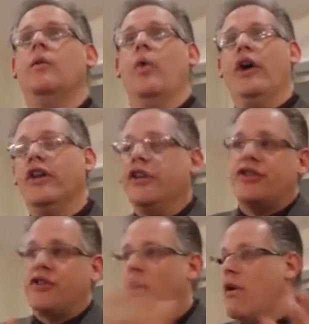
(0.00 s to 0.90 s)
Where did it
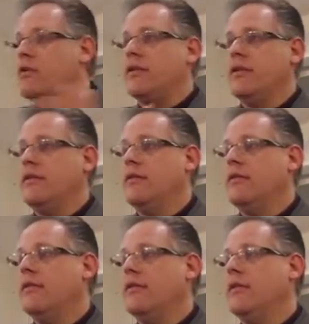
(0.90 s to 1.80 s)
start?
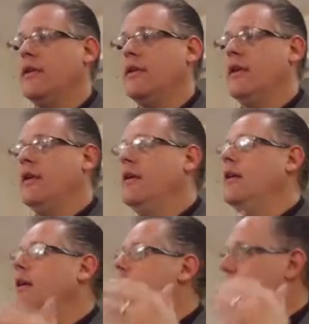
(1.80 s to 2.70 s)

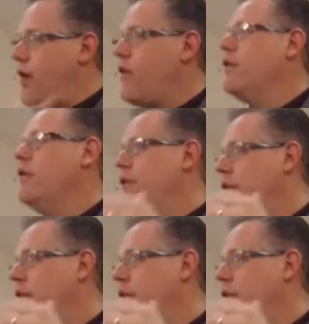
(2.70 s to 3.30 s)
It started the